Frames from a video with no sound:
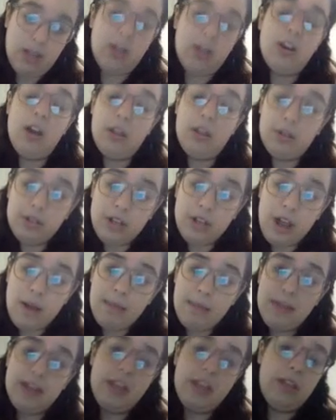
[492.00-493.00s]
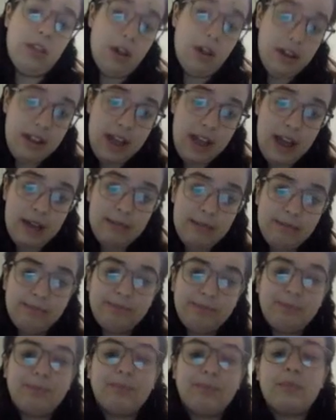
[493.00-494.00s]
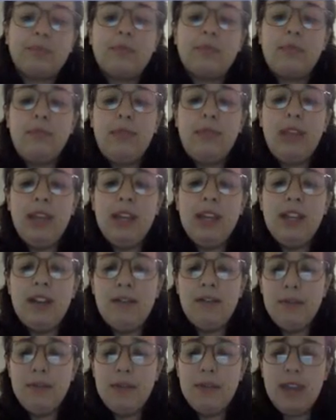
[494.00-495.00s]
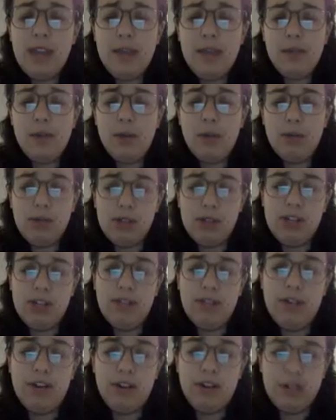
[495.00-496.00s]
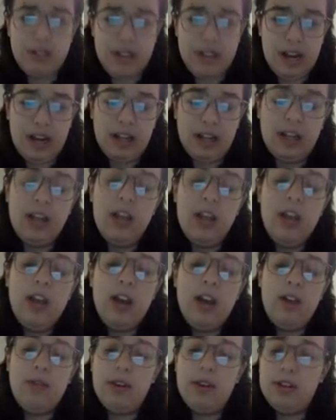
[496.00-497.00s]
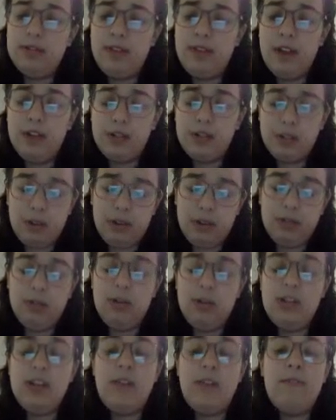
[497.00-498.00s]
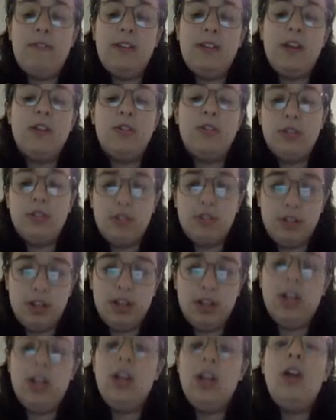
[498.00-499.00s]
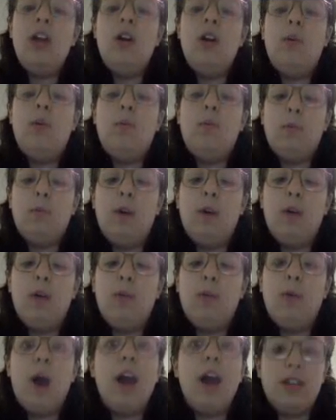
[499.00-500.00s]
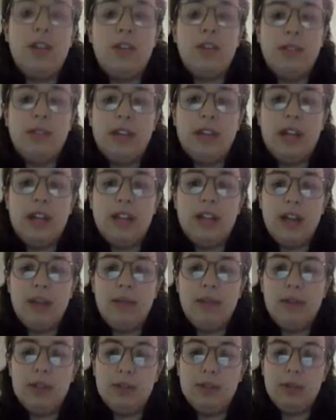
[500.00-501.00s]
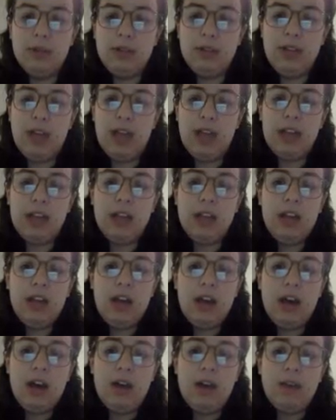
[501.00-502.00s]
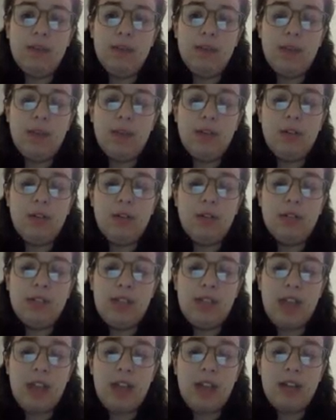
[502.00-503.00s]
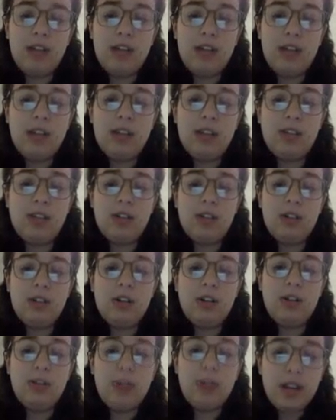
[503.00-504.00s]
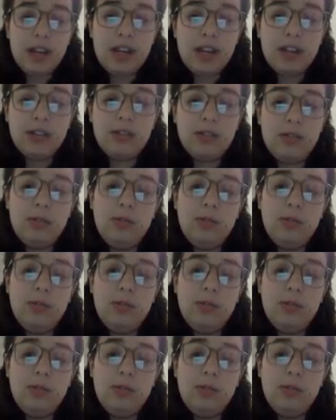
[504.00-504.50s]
another job that he thought he had, he definitely became more appreciative and understanding of what his father's going through. He definitely understood why he only got a dime for his birthday. And towards the end, he starts to earn money